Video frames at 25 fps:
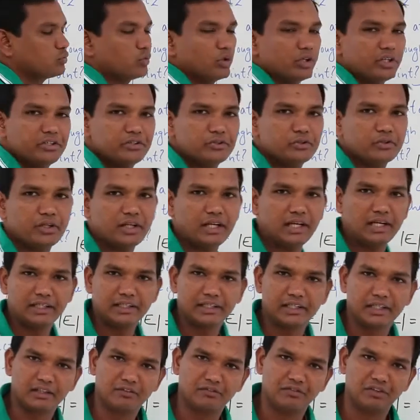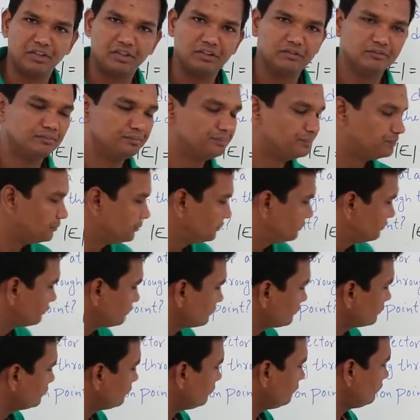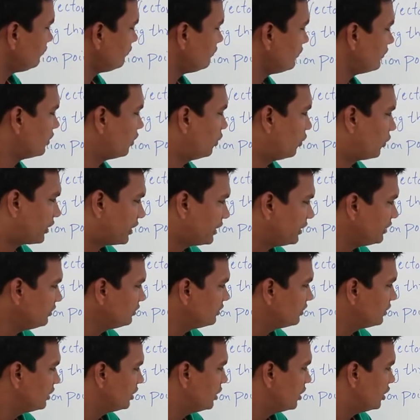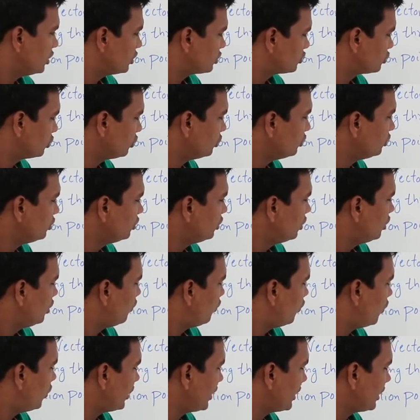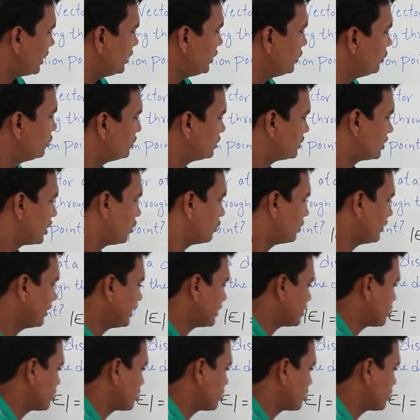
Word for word: what is an electric field. Okay. So, what I can do is how can I